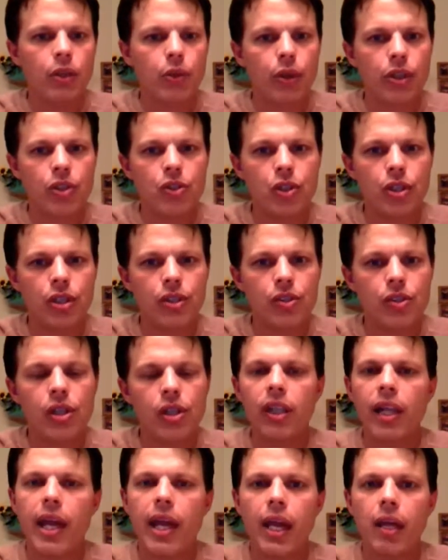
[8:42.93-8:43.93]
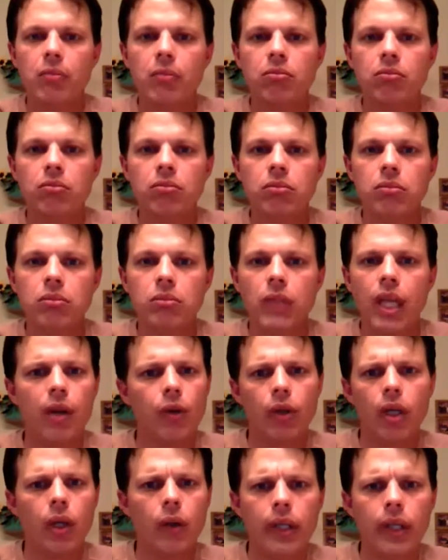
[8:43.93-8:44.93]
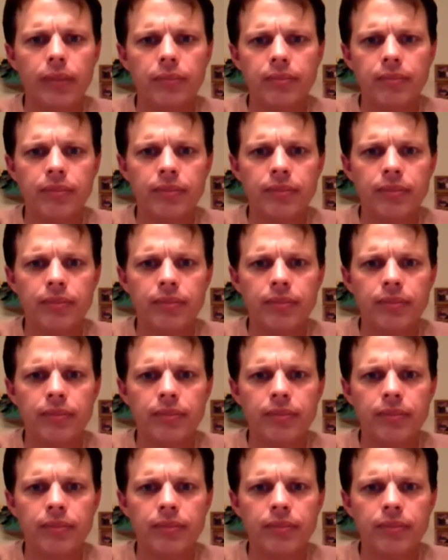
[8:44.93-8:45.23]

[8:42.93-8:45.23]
Christians claim they don't know it,